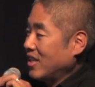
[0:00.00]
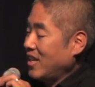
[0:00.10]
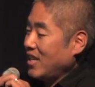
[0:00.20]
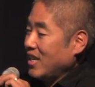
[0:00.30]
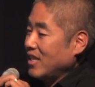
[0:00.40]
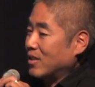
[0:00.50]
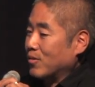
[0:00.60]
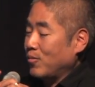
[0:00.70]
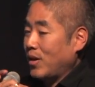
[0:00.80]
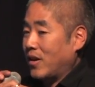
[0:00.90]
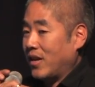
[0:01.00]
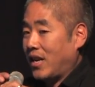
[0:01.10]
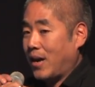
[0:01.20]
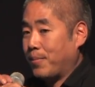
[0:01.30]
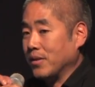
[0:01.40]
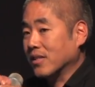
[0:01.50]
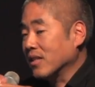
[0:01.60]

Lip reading: I think, is where it happens.